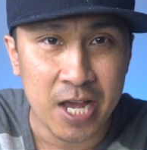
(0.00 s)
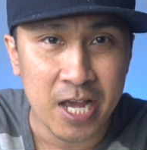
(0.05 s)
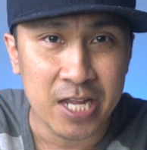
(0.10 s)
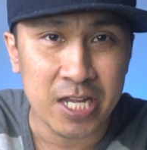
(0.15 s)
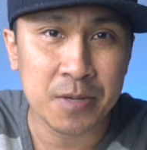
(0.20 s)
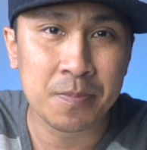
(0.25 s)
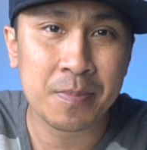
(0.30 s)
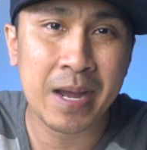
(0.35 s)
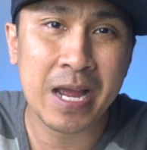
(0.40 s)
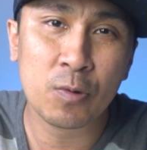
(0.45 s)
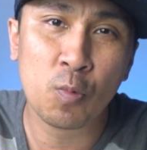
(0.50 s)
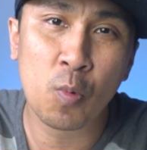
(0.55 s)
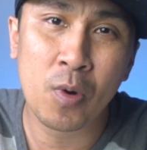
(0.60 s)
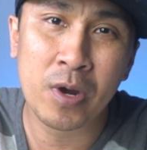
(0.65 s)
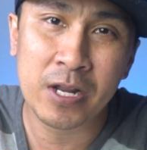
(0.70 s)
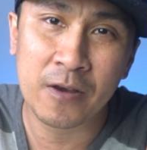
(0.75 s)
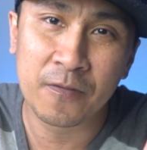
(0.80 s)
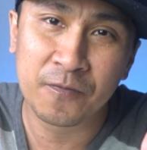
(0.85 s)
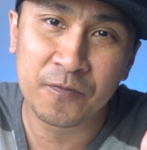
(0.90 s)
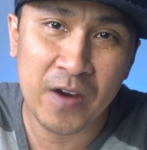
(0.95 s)
You might
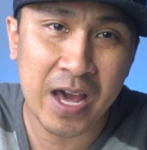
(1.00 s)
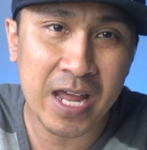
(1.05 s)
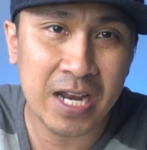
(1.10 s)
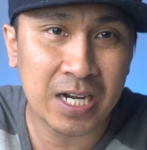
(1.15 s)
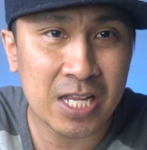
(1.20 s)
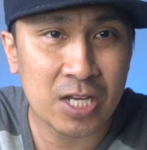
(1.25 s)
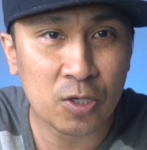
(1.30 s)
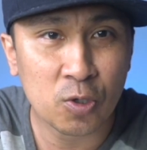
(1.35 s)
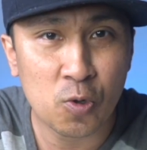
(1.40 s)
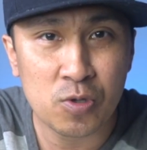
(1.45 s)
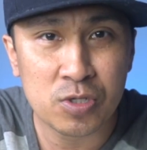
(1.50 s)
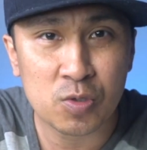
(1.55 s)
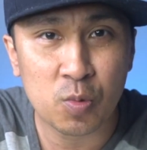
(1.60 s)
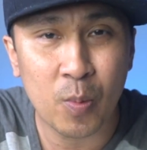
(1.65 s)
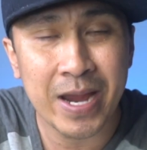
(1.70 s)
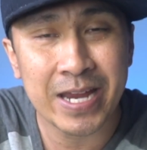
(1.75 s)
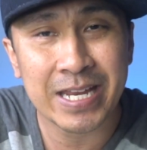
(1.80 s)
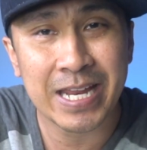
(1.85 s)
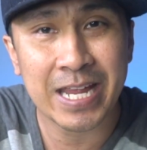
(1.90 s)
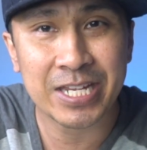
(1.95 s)
want to finally lose
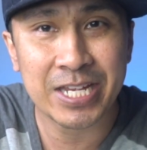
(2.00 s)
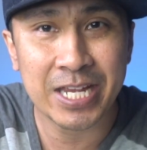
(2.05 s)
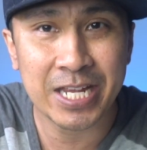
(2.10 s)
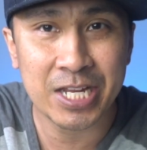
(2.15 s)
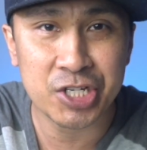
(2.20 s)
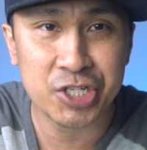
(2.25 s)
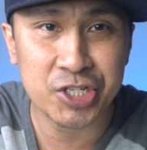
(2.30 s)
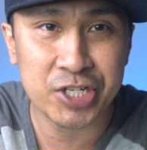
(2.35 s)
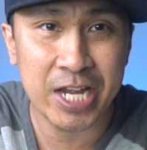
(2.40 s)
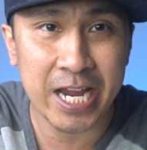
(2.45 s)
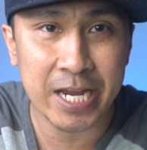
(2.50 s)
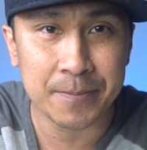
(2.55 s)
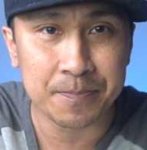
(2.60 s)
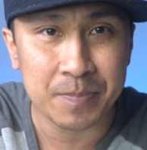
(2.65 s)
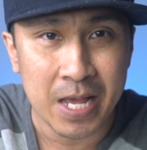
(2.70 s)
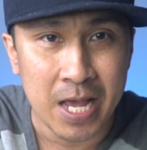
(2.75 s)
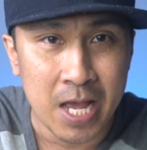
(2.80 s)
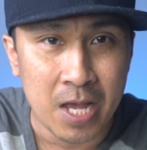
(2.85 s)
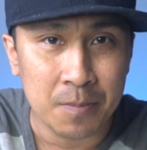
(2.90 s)
weight and get in shape.